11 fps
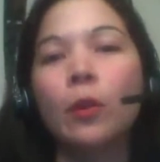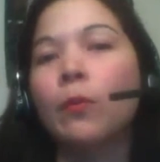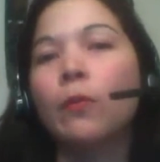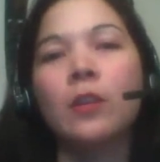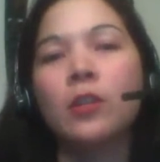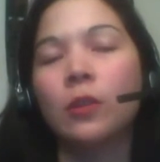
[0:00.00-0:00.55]

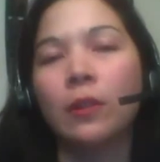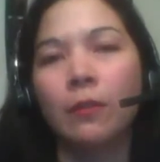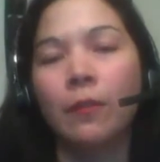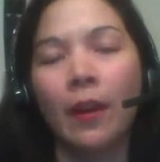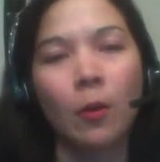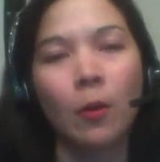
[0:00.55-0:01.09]
professional
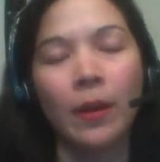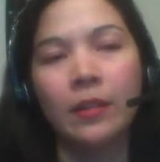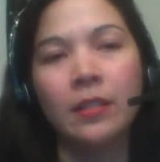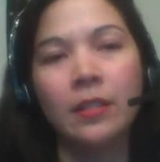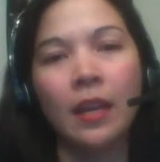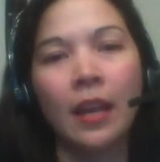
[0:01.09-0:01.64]

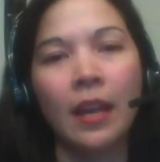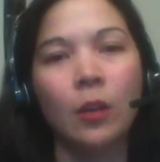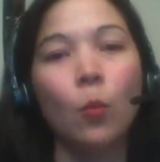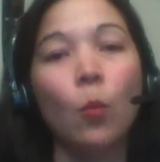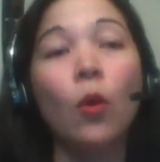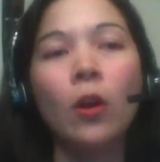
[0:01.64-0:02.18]
environment
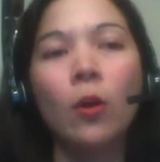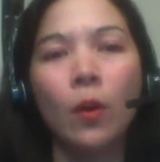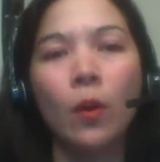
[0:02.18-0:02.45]
and work